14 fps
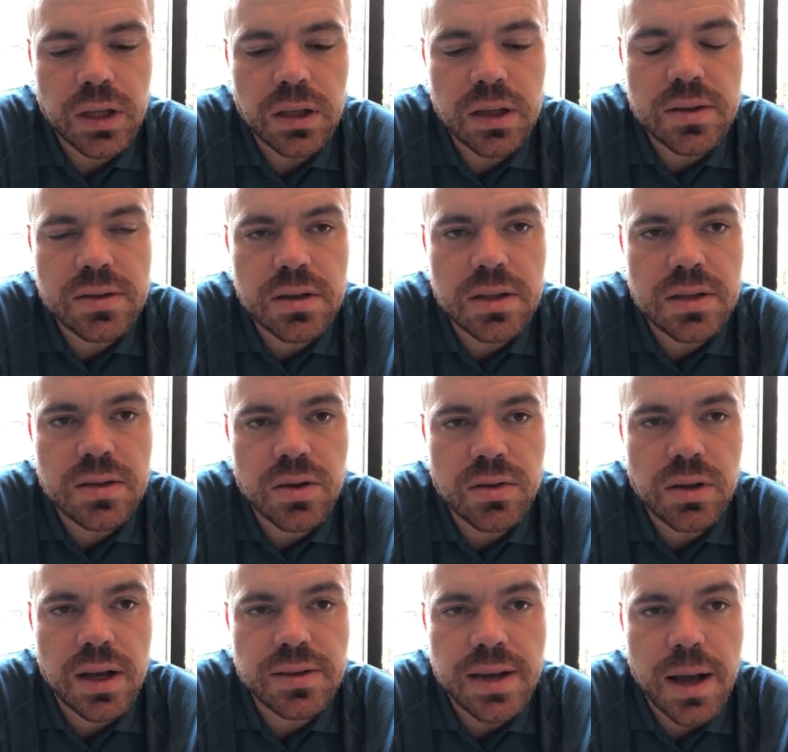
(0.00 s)
the
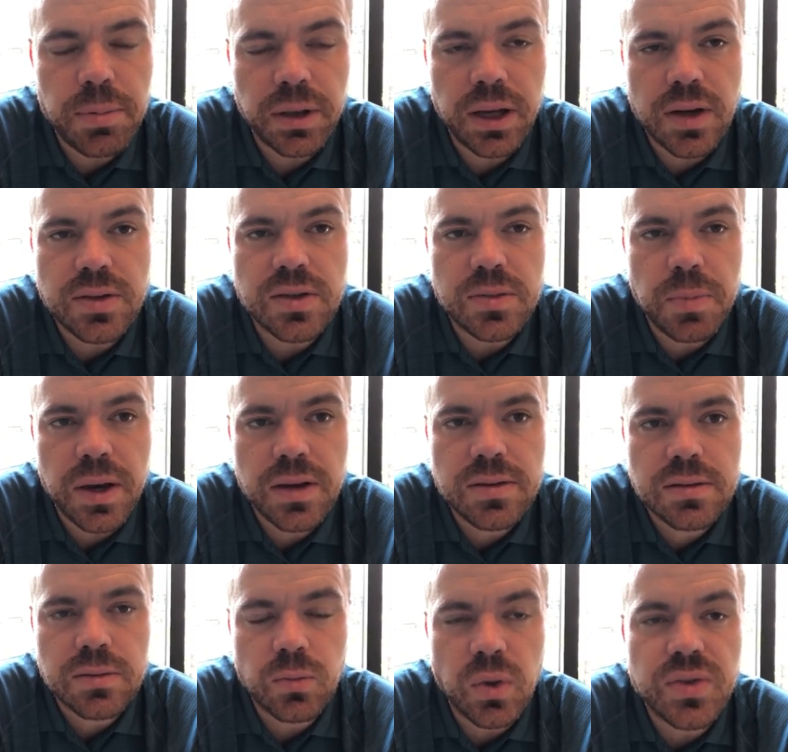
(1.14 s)
decentralized application space.